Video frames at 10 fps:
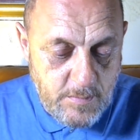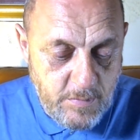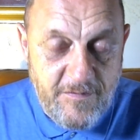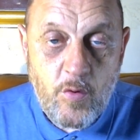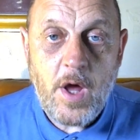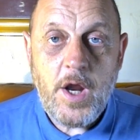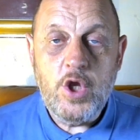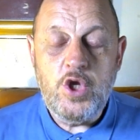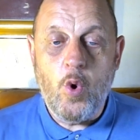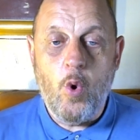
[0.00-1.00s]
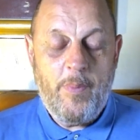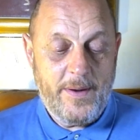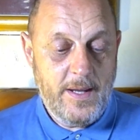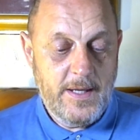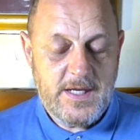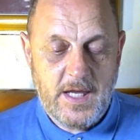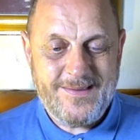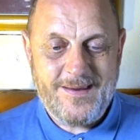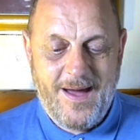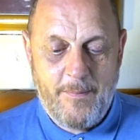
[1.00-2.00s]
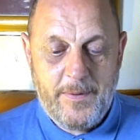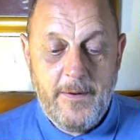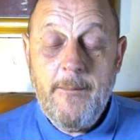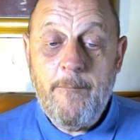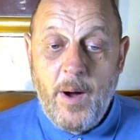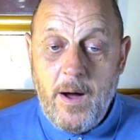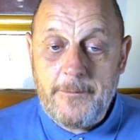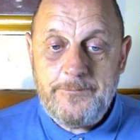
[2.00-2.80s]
before you open your trap. But